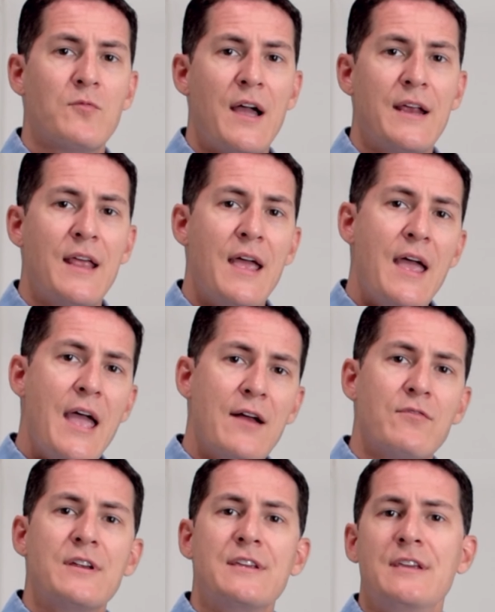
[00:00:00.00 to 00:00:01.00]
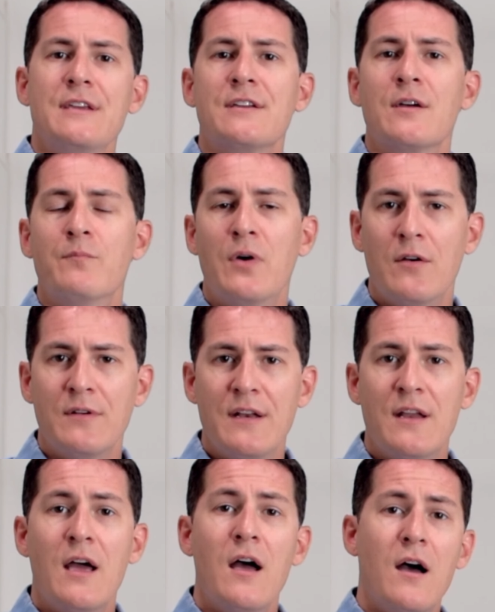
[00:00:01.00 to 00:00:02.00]
write every key
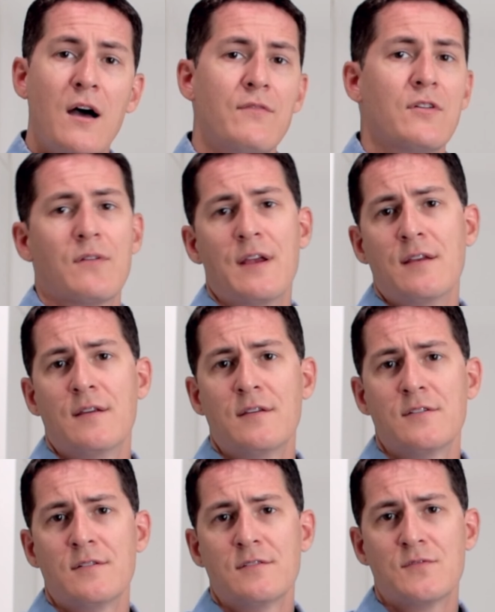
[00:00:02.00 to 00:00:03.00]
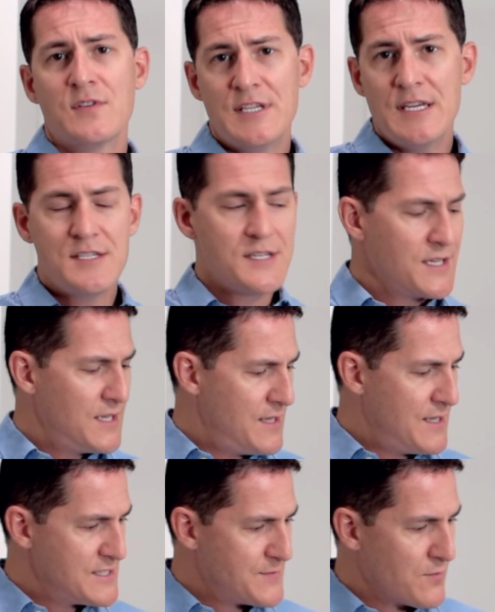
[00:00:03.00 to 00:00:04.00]
component of a great strategic
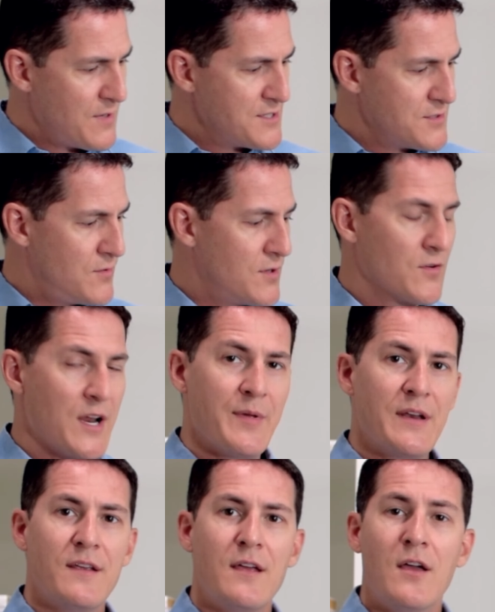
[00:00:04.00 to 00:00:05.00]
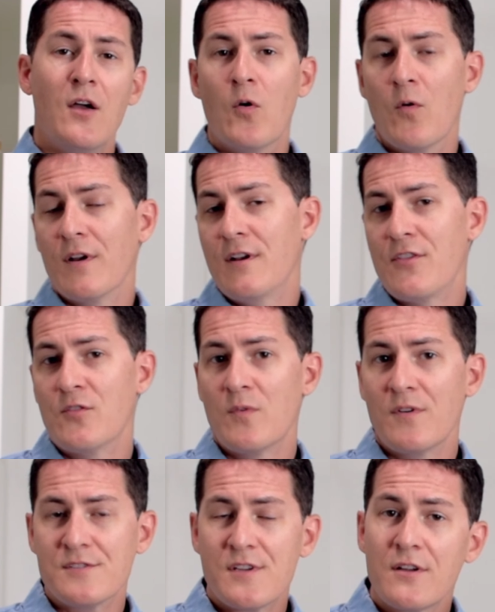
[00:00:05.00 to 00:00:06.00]
inspirational agreement, or in other
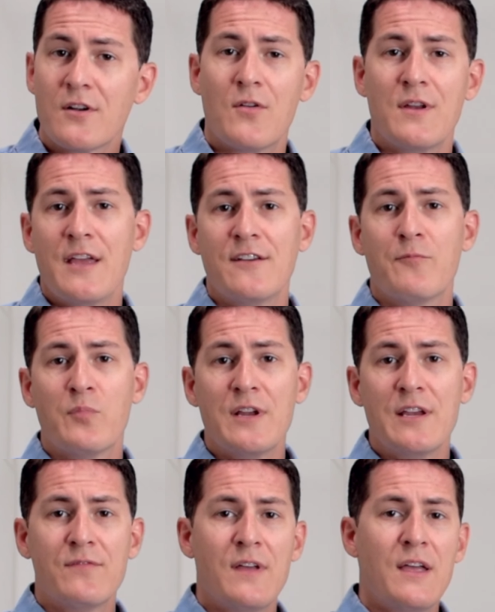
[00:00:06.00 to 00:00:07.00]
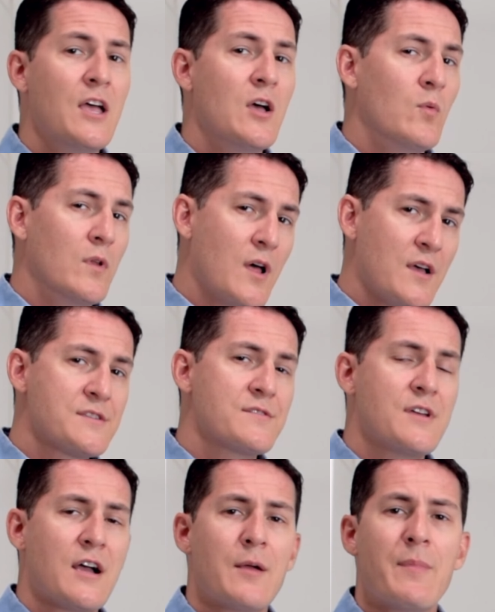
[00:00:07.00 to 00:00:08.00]
words, creative brief. We'll also
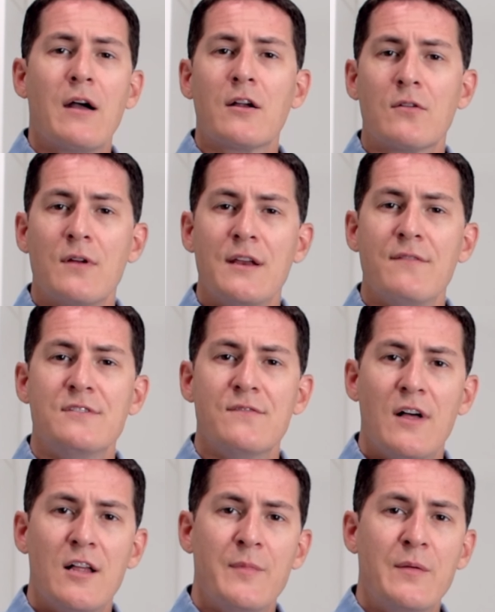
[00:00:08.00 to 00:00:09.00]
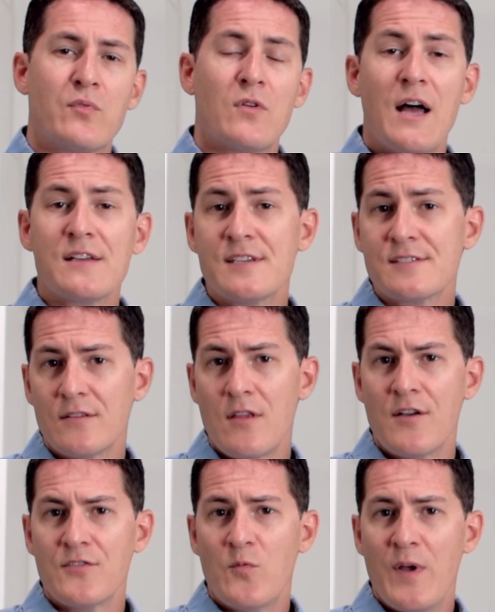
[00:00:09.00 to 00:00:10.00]
talk about creative development process
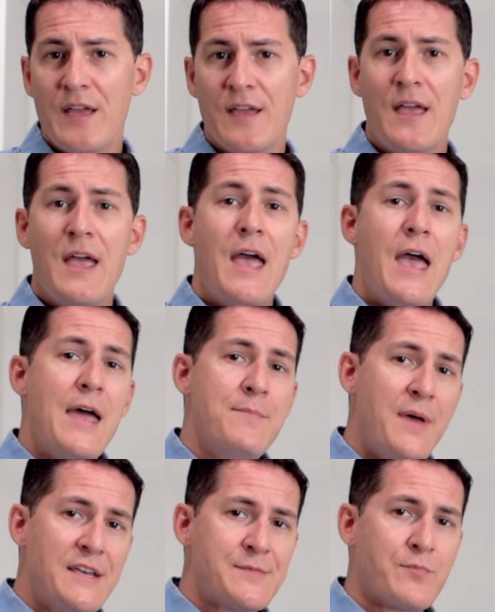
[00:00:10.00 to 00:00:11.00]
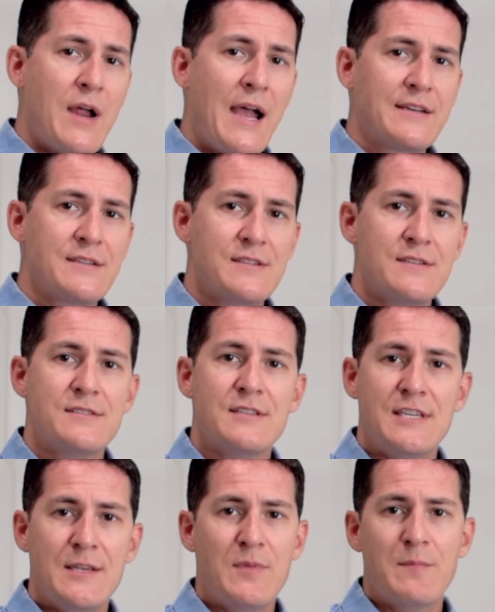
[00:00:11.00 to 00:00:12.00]
along the way and best practices to
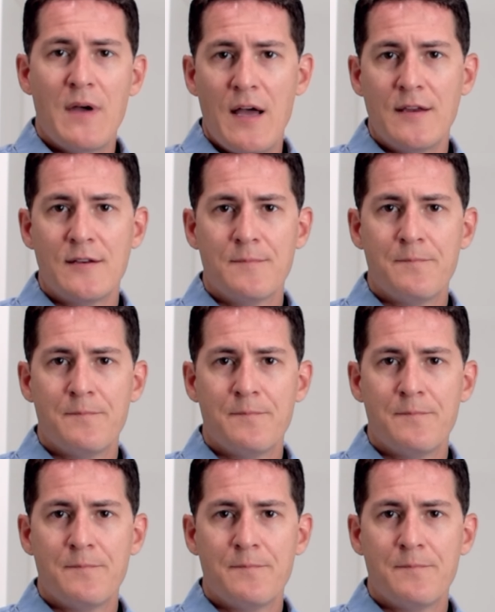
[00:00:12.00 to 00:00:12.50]
keep in mind.